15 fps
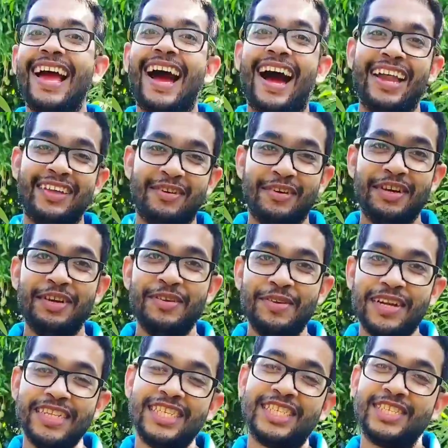And you're going to know
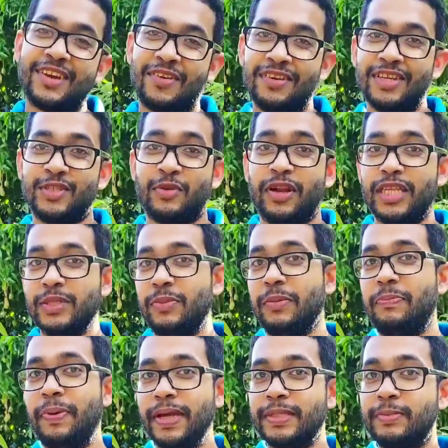that your sorrel is ready to be
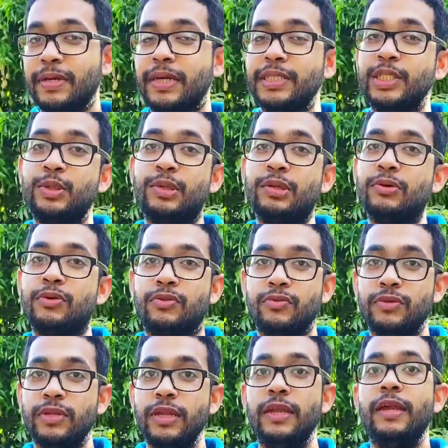picked because it's going to go through
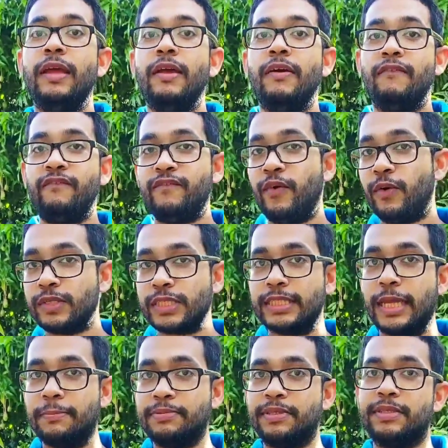the 4
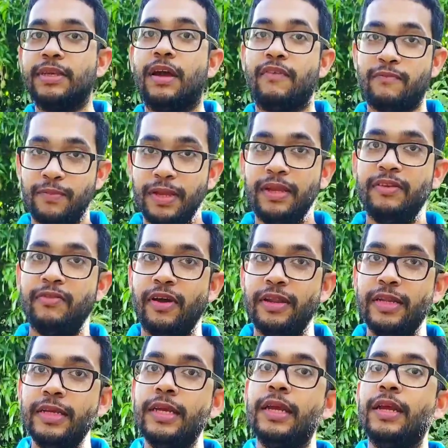steps of being ready.